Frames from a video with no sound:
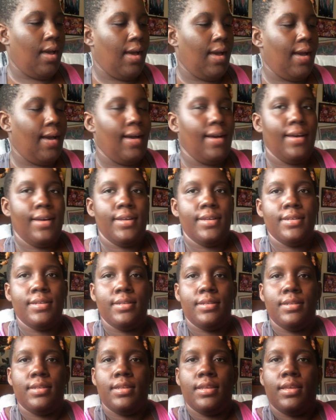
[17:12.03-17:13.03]

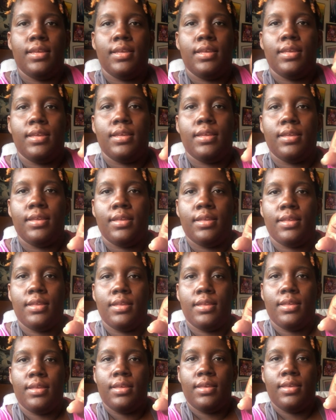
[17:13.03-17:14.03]
And
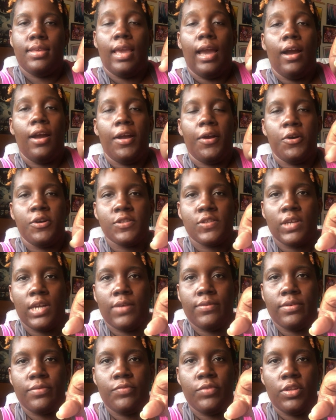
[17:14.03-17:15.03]
yeah, I also
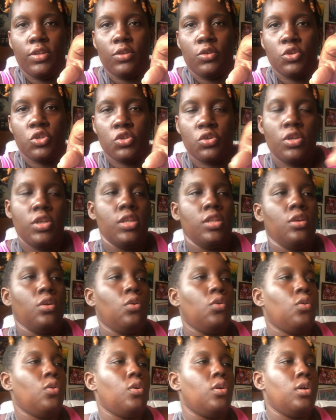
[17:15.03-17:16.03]
have a video showing you
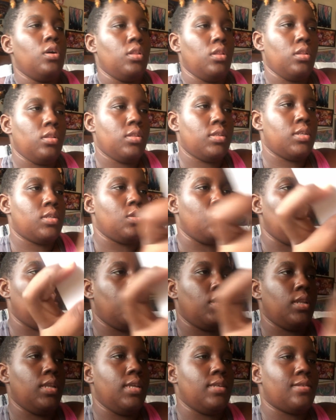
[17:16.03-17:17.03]
all
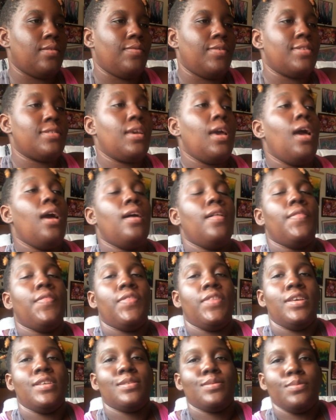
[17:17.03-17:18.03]
51 days of this.
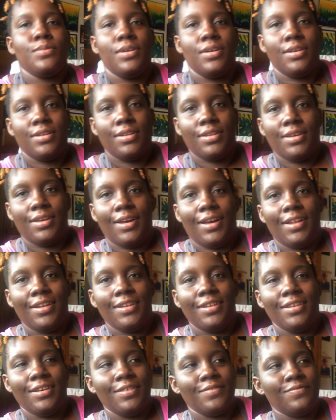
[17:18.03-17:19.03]
This one, I
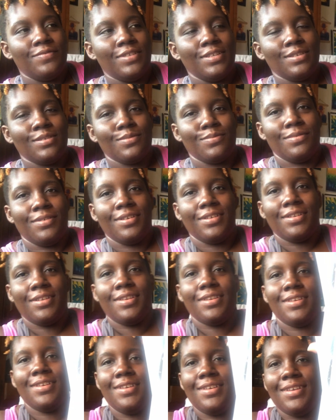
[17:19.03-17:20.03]
love this one.
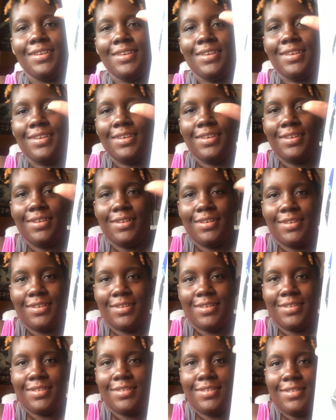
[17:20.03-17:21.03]
Ugh,
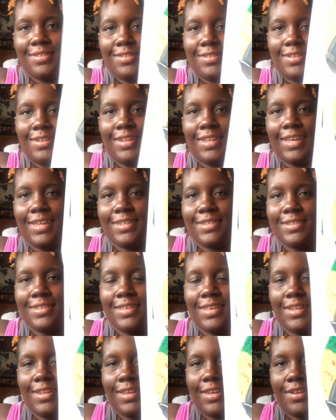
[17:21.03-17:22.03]
the light is
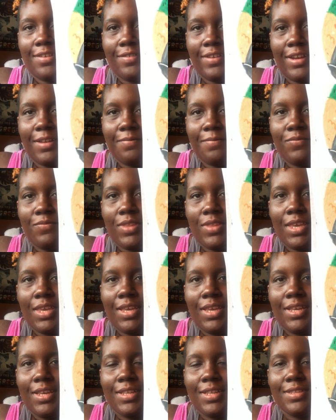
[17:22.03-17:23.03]
killing it, right?
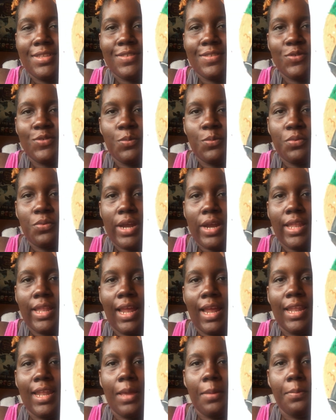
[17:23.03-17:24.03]
It's so bright.
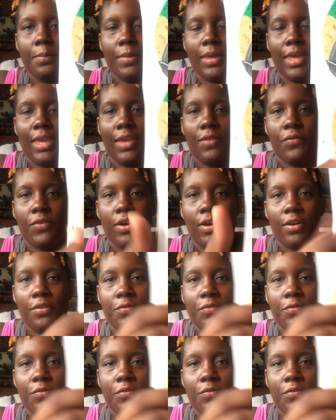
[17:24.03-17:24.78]
And I gave her